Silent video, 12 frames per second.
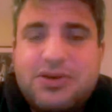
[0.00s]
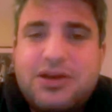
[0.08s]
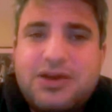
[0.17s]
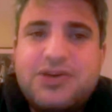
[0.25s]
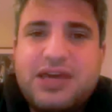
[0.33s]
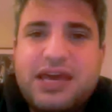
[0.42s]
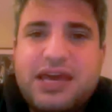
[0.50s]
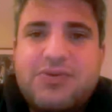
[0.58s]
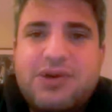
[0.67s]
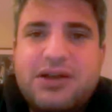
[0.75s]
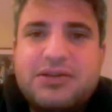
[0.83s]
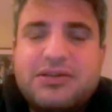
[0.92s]
Okay,
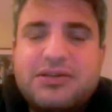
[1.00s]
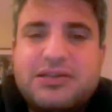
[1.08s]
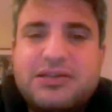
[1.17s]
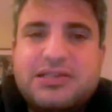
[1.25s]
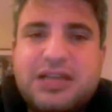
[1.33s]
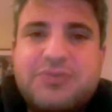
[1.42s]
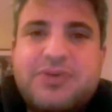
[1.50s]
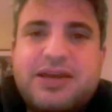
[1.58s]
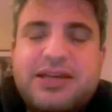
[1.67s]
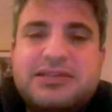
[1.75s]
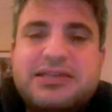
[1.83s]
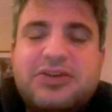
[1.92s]
well, to
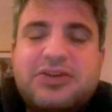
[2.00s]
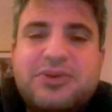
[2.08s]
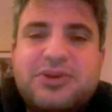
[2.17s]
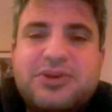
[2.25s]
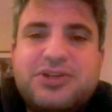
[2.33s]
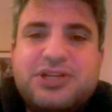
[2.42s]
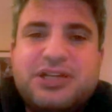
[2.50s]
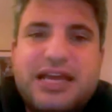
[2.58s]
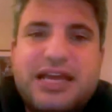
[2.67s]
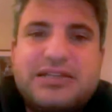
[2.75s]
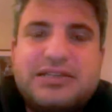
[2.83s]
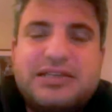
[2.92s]
celebrate and sell
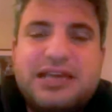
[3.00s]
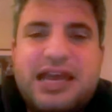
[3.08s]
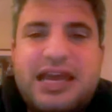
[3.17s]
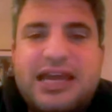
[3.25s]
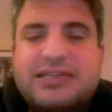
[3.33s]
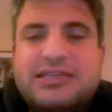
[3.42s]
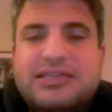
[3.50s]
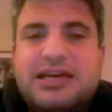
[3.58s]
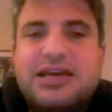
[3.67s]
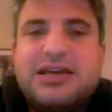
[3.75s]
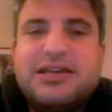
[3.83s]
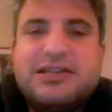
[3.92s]
merchandise and
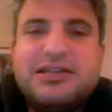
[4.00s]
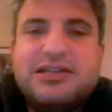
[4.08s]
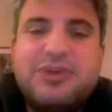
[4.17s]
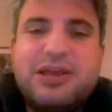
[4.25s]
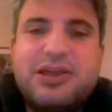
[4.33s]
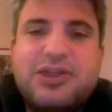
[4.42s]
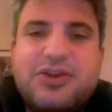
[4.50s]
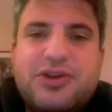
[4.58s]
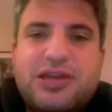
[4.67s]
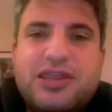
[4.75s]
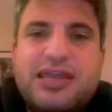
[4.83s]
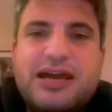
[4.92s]
to celebrate
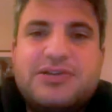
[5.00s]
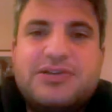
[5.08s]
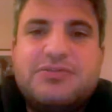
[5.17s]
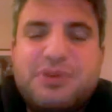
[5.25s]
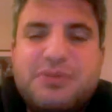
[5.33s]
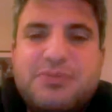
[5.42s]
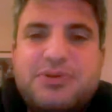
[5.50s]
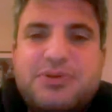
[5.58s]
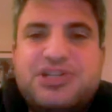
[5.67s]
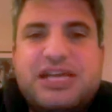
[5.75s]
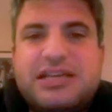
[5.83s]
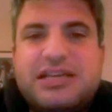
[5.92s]
30,000 people
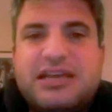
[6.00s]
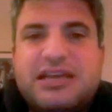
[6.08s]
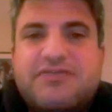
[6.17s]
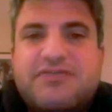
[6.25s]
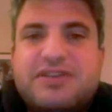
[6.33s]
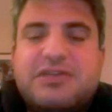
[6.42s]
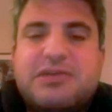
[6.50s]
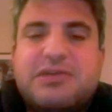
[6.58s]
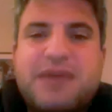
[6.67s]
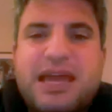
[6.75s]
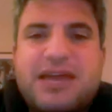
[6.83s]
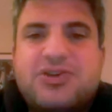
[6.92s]
chanting at Vincent
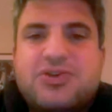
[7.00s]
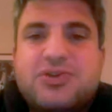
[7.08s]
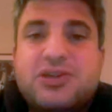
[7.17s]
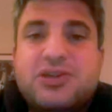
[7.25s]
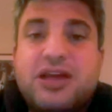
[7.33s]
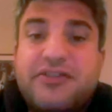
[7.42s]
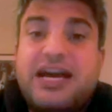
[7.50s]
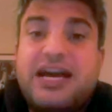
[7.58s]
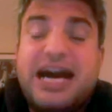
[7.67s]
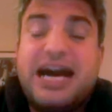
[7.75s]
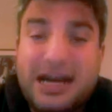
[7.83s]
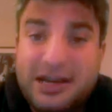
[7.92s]
McMahon, "You love
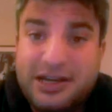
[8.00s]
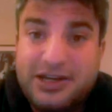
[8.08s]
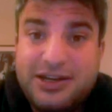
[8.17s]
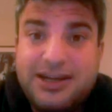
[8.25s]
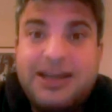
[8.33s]
cock,"